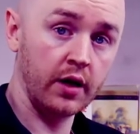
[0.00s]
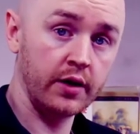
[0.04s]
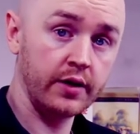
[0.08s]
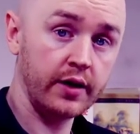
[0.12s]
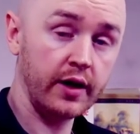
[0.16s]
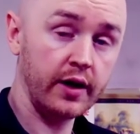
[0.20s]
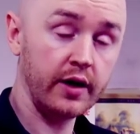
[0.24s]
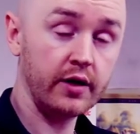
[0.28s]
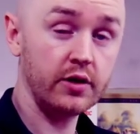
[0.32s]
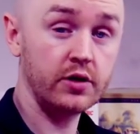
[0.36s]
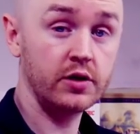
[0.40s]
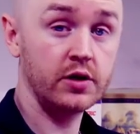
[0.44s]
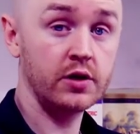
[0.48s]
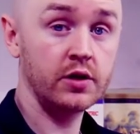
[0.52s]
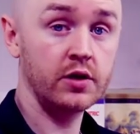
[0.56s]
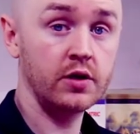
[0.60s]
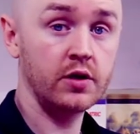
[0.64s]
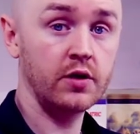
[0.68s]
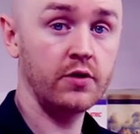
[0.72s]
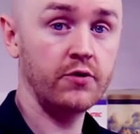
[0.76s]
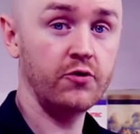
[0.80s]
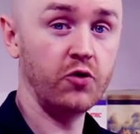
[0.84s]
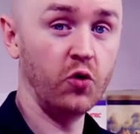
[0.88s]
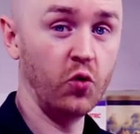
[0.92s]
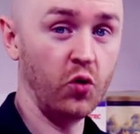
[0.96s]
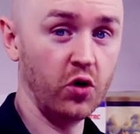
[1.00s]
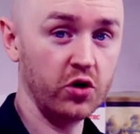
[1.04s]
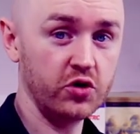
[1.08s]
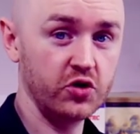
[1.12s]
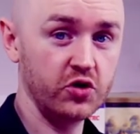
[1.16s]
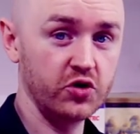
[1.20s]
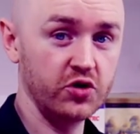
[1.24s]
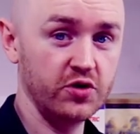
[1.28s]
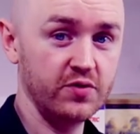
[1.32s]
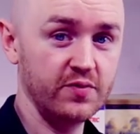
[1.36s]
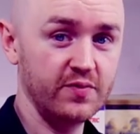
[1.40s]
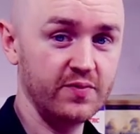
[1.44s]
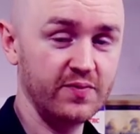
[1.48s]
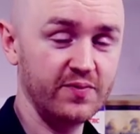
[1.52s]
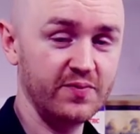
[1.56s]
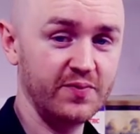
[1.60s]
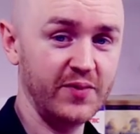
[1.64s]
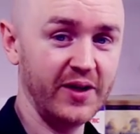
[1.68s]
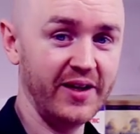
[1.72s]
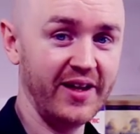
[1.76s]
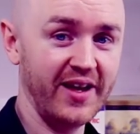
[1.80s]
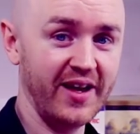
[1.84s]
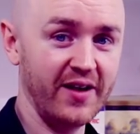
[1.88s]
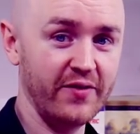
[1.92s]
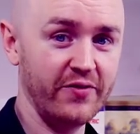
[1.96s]
Thanks for watching.
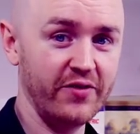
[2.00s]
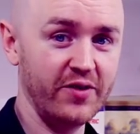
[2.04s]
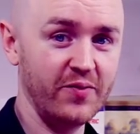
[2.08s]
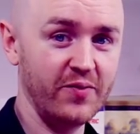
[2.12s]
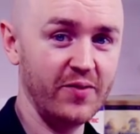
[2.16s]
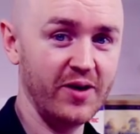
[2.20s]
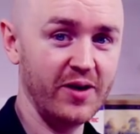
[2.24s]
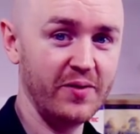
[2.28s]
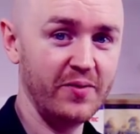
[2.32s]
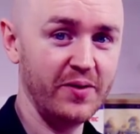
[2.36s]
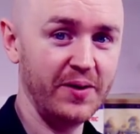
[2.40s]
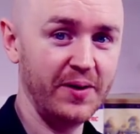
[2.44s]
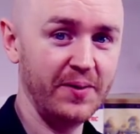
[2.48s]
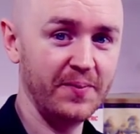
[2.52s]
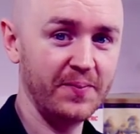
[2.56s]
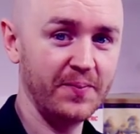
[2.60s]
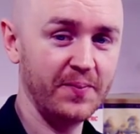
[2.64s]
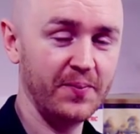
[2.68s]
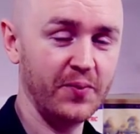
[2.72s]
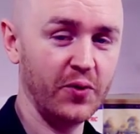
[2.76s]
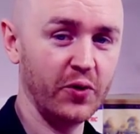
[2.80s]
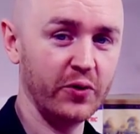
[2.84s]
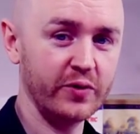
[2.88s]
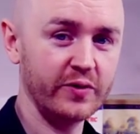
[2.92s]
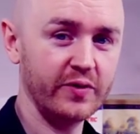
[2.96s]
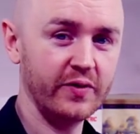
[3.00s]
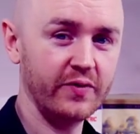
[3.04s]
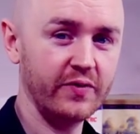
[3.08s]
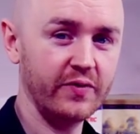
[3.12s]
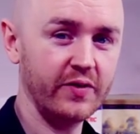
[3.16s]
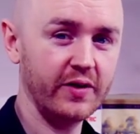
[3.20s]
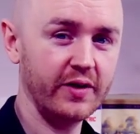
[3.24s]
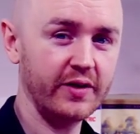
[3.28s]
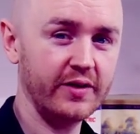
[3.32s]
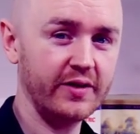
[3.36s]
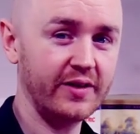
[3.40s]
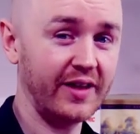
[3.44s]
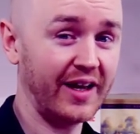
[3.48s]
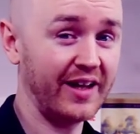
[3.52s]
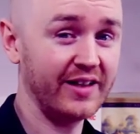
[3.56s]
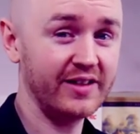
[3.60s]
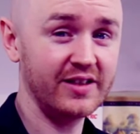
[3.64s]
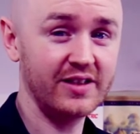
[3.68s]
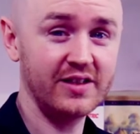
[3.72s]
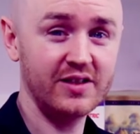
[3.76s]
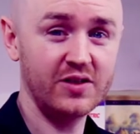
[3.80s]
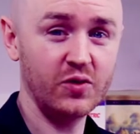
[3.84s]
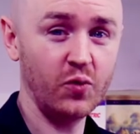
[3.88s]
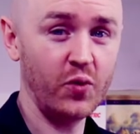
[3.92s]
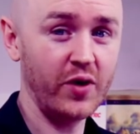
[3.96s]
Bit heavy maybe, but
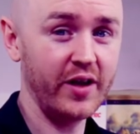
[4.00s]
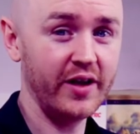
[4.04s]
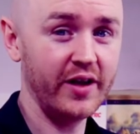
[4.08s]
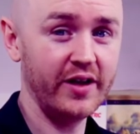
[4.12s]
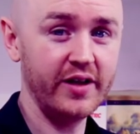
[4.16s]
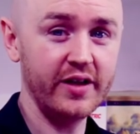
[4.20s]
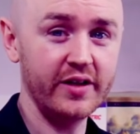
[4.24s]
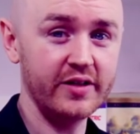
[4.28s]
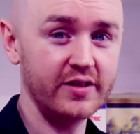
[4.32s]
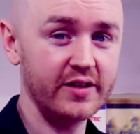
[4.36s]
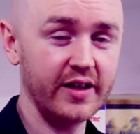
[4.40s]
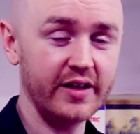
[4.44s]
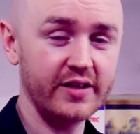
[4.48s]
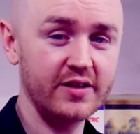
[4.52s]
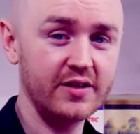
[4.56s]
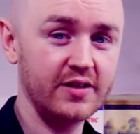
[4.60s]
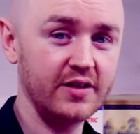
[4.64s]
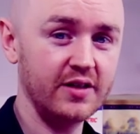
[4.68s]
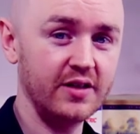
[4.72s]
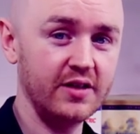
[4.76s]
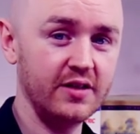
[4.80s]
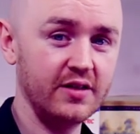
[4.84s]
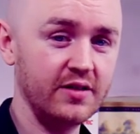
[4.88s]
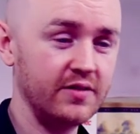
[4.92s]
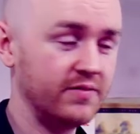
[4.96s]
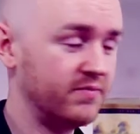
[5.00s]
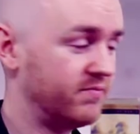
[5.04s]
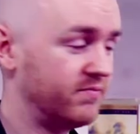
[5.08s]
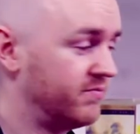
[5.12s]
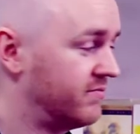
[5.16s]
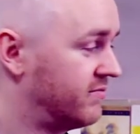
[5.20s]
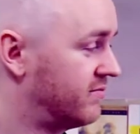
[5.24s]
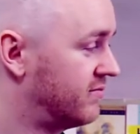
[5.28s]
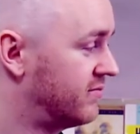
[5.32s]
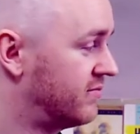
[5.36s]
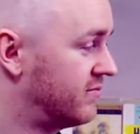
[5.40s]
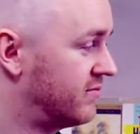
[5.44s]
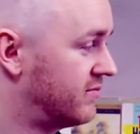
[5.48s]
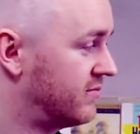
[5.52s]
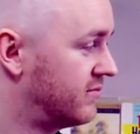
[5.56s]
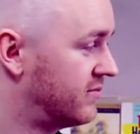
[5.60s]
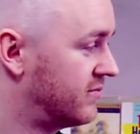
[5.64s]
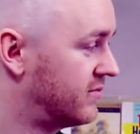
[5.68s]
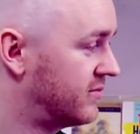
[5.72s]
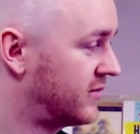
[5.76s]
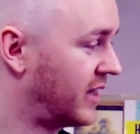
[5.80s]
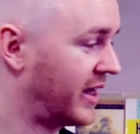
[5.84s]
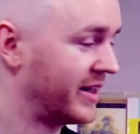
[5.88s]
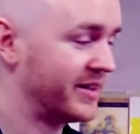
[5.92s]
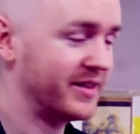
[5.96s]
that's the way it is. That's the,
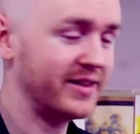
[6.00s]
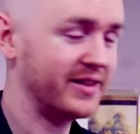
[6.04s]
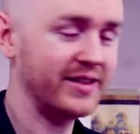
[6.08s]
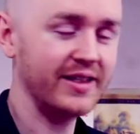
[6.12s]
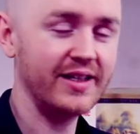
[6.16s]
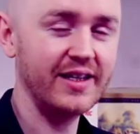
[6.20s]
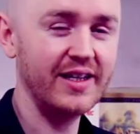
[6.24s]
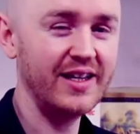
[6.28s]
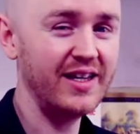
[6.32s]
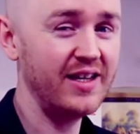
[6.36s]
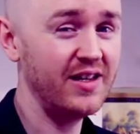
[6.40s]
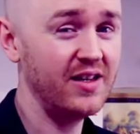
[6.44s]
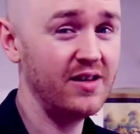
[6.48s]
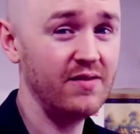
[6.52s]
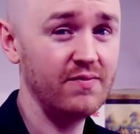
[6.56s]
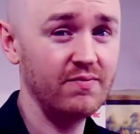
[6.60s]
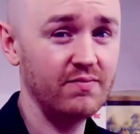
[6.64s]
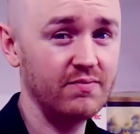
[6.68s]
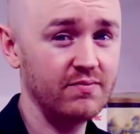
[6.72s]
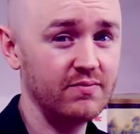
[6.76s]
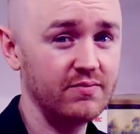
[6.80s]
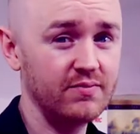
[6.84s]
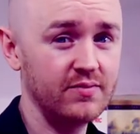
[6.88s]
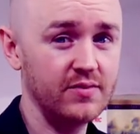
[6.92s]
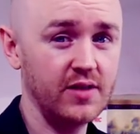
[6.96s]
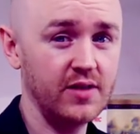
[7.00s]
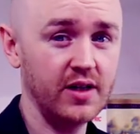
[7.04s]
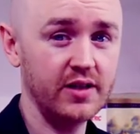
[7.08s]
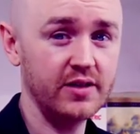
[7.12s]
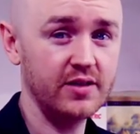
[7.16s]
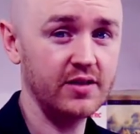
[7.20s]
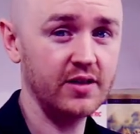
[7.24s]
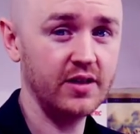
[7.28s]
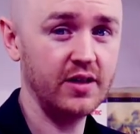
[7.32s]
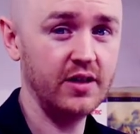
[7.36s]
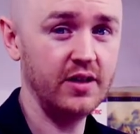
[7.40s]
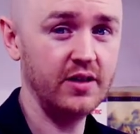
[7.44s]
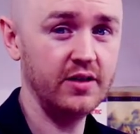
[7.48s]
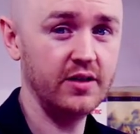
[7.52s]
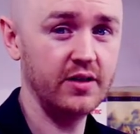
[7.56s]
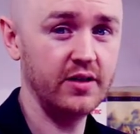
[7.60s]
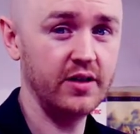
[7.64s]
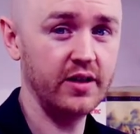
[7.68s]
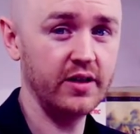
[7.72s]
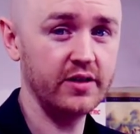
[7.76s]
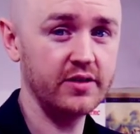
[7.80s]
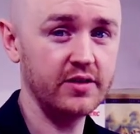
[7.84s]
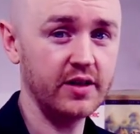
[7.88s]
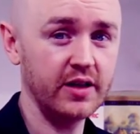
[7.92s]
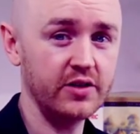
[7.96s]
that's the key. That's the key to
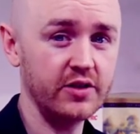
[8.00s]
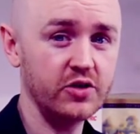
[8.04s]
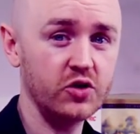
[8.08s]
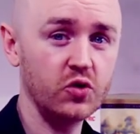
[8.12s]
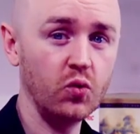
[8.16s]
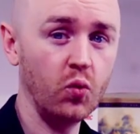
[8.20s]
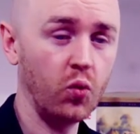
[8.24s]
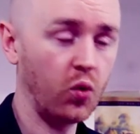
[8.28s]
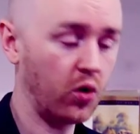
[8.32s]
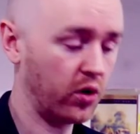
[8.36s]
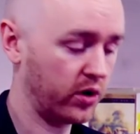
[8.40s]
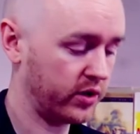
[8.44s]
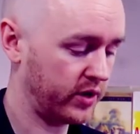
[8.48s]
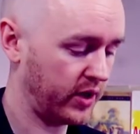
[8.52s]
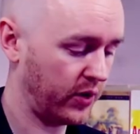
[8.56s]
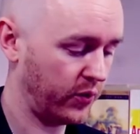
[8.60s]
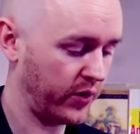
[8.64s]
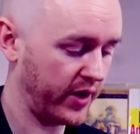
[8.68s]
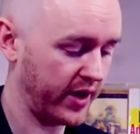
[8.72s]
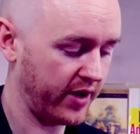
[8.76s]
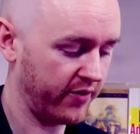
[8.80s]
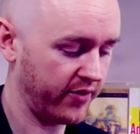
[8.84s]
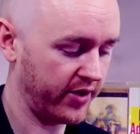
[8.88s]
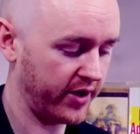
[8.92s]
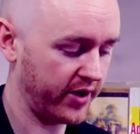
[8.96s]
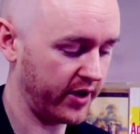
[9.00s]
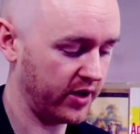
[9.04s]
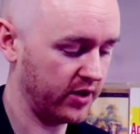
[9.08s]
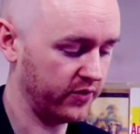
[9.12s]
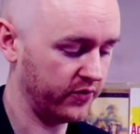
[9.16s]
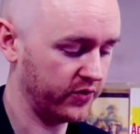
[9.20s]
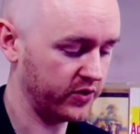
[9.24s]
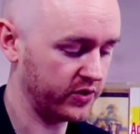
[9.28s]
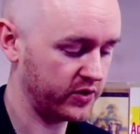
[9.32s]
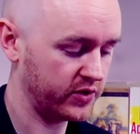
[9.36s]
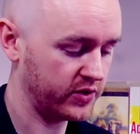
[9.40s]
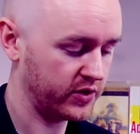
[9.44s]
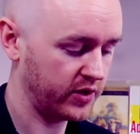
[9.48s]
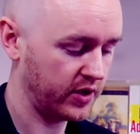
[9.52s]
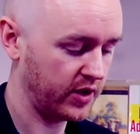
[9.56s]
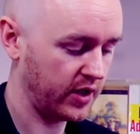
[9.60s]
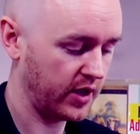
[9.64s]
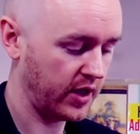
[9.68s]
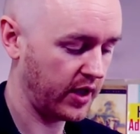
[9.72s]
this. That's the work that we have ahead of us.